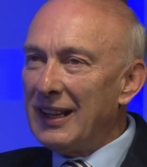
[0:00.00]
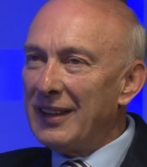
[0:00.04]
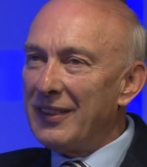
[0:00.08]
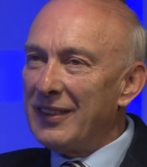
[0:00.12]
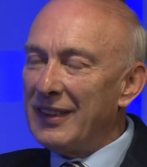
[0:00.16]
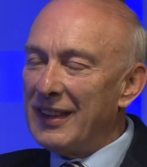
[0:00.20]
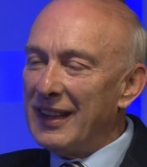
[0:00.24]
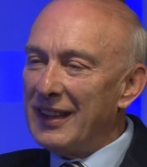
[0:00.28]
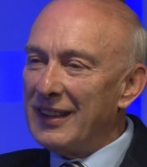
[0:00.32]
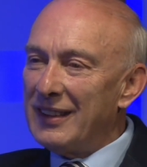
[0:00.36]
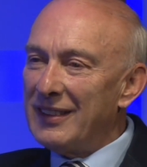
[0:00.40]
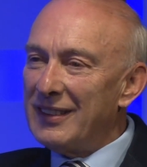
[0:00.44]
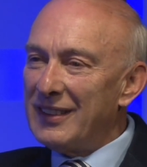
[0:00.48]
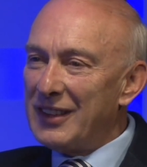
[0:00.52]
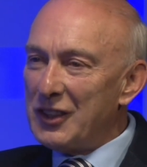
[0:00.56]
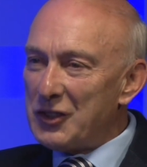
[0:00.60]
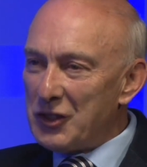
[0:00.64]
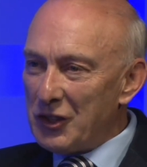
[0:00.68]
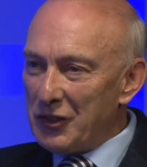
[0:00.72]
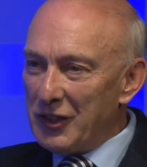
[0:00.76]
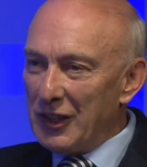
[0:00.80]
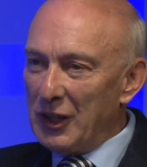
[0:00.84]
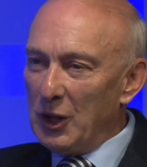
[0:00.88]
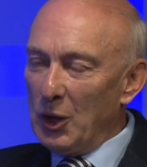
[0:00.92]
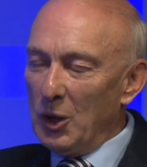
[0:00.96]
then this
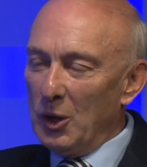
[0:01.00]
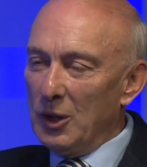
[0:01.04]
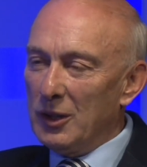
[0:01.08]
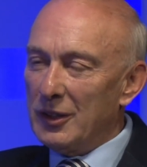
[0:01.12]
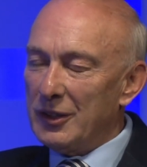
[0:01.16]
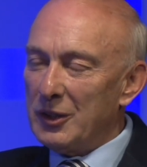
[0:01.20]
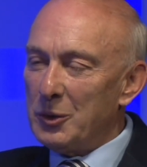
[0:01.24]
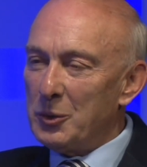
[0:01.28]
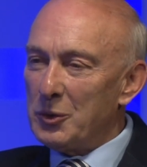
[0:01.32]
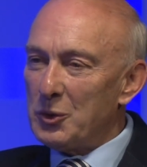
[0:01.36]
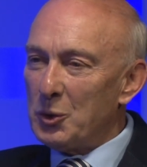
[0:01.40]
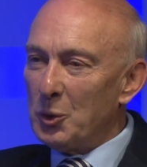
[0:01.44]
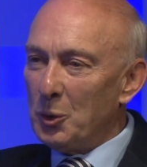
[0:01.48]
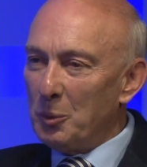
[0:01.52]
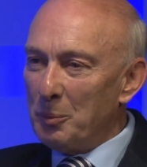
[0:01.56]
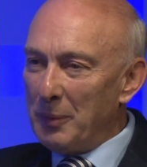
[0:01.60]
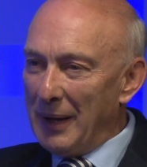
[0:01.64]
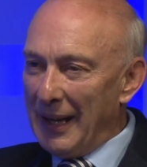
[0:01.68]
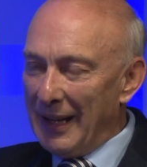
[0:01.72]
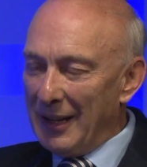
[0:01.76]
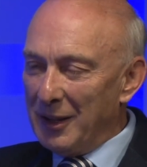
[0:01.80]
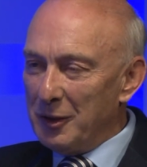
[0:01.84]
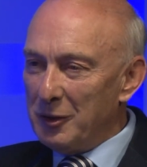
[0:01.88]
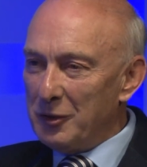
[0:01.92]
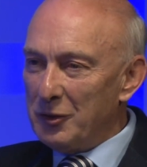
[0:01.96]
is the God who is
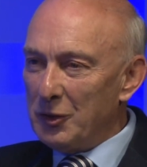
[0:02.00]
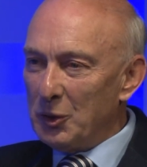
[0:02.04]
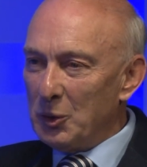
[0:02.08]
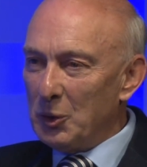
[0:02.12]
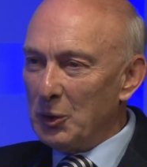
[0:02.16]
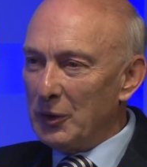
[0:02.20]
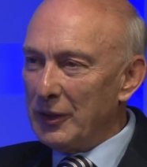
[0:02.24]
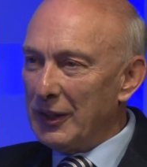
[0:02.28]
all-powerful,